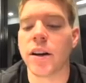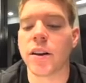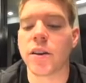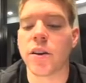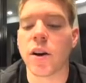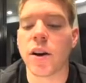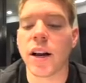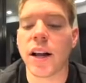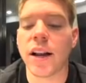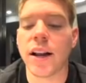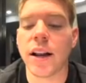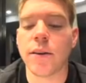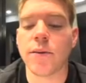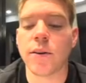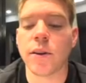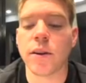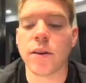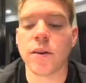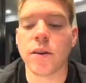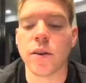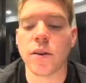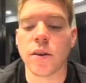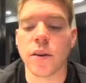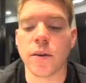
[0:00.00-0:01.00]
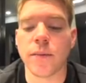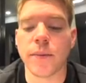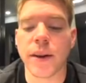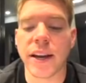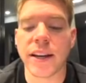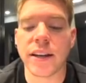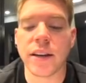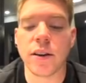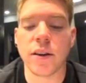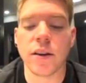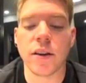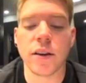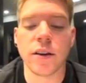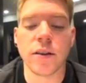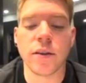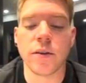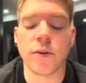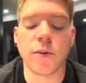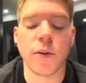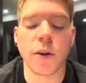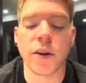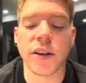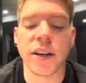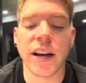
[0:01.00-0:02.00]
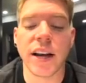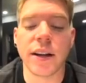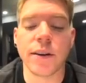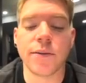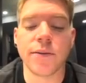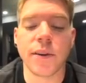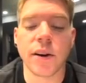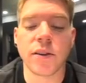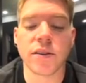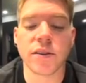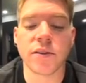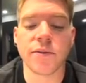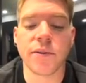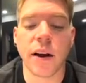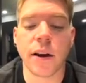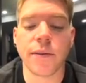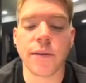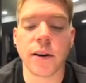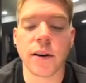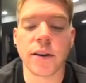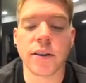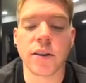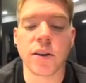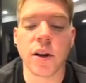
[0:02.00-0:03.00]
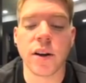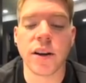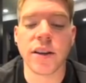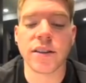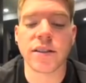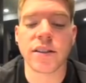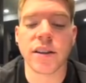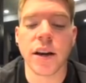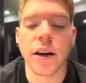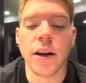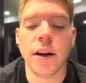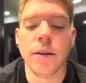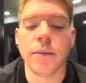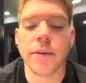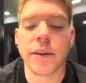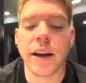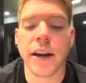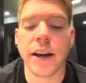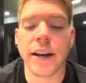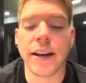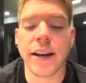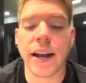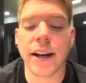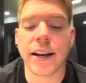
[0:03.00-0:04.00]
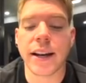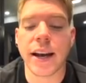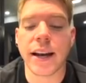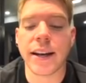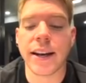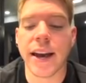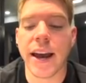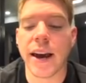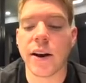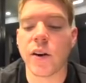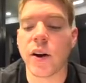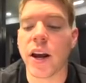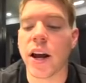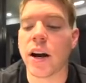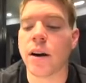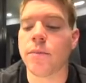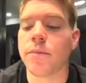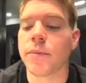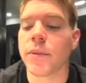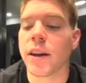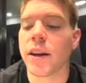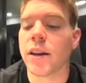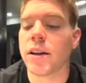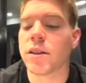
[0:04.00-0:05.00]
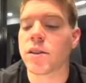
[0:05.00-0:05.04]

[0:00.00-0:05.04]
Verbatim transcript: level, $39,500 in that kind of area.